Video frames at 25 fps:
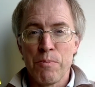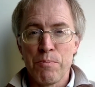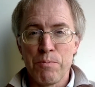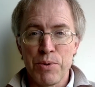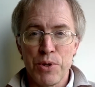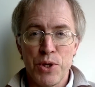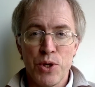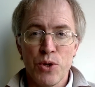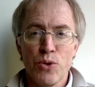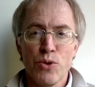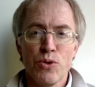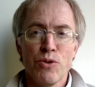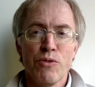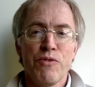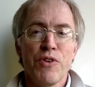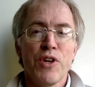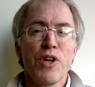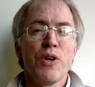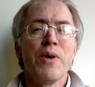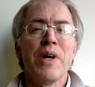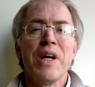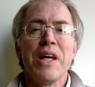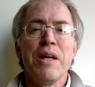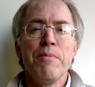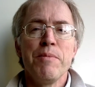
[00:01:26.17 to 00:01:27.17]

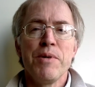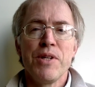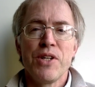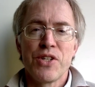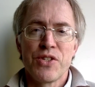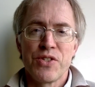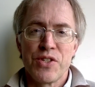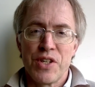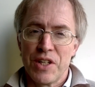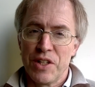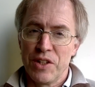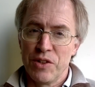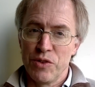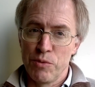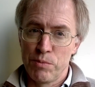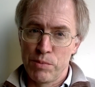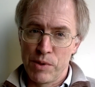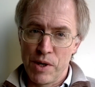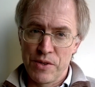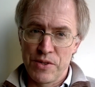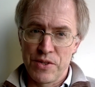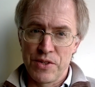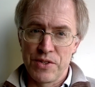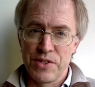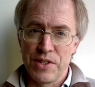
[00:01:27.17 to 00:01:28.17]
PureView image signal
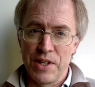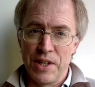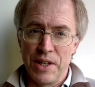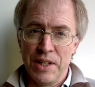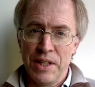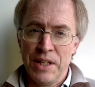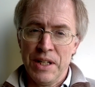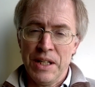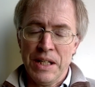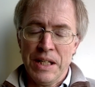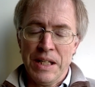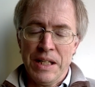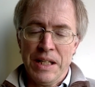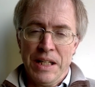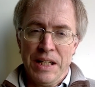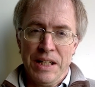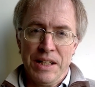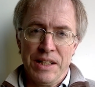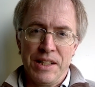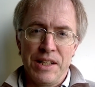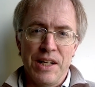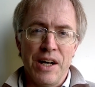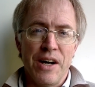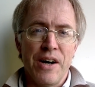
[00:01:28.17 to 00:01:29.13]
processor, the